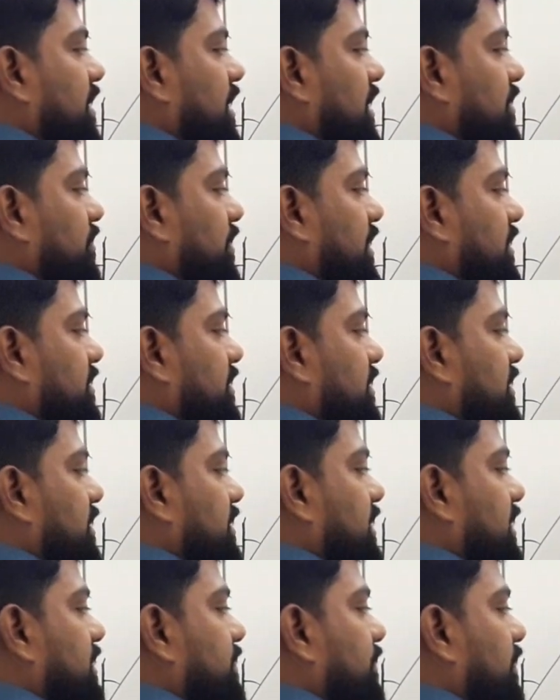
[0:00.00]
As you can see,
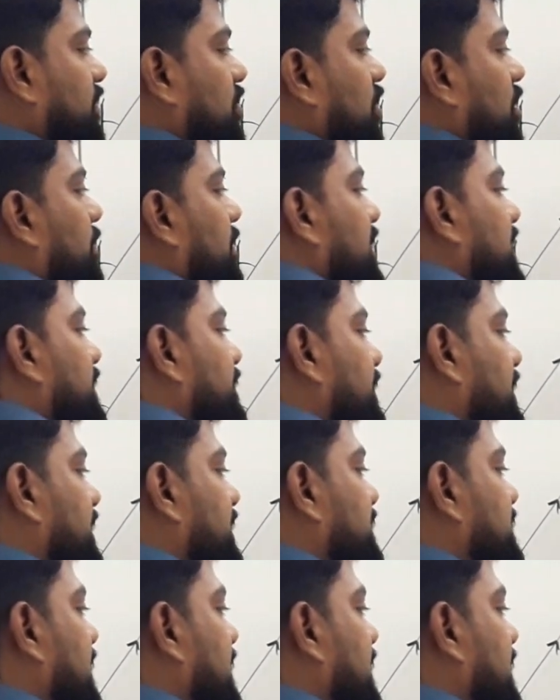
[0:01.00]
this one normal, if it is